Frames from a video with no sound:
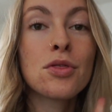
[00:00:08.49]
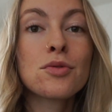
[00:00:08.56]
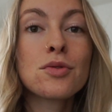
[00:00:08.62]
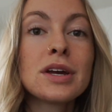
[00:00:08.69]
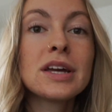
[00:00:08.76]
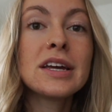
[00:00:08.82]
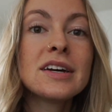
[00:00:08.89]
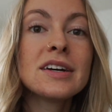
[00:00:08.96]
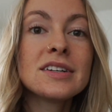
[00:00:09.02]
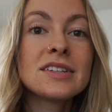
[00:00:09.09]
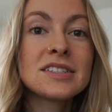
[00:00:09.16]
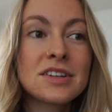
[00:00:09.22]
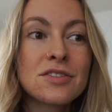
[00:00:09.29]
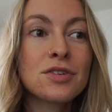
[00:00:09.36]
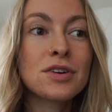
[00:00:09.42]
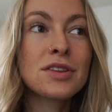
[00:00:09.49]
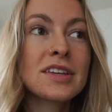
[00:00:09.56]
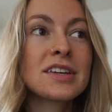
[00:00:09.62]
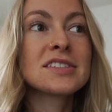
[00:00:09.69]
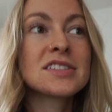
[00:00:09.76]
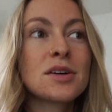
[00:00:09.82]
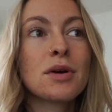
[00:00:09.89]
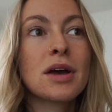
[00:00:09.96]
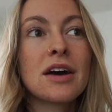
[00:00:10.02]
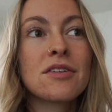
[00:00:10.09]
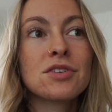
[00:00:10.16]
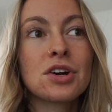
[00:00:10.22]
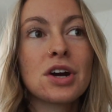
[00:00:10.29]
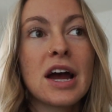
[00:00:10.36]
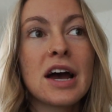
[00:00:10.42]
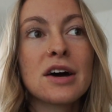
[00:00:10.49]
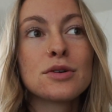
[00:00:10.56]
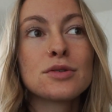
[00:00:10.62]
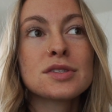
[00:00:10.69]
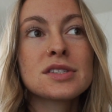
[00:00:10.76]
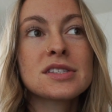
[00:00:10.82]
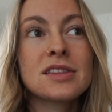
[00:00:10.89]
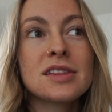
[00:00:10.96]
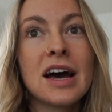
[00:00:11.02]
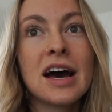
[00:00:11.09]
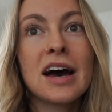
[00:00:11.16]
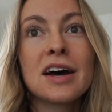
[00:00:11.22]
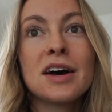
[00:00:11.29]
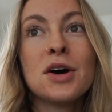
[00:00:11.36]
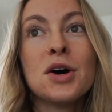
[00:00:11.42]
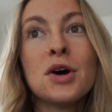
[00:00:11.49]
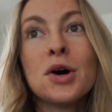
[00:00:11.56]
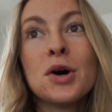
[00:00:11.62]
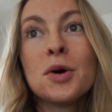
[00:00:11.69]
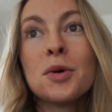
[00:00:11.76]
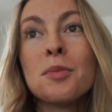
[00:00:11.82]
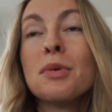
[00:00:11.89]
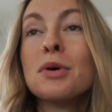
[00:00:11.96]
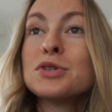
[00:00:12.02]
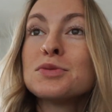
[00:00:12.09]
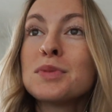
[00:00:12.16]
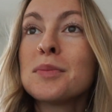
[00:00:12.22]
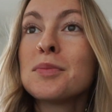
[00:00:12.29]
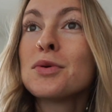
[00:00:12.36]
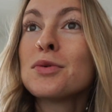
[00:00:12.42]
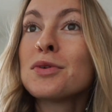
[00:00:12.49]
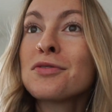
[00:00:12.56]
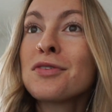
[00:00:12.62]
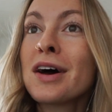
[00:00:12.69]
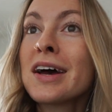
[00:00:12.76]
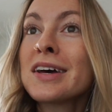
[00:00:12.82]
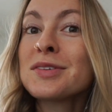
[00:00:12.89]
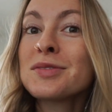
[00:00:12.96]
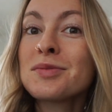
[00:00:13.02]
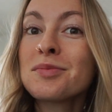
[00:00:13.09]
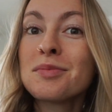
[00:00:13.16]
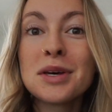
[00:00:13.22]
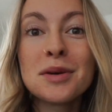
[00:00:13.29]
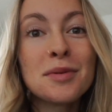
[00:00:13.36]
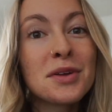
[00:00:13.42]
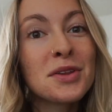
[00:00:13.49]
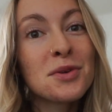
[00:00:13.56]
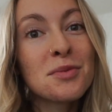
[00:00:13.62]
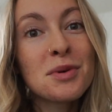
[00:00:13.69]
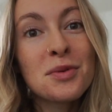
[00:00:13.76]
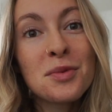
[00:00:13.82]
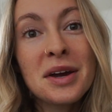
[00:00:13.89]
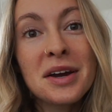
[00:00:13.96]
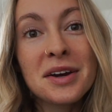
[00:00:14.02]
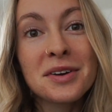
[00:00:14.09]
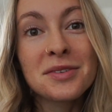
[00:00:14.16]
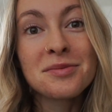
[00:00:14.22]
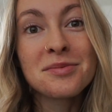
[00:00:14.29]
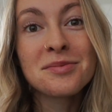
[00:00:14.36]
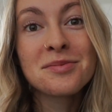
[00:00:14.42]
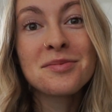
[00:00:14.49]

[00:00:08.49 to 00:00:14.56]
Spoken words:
3 different things that we have in our house that most people would find maybe a little bit weird.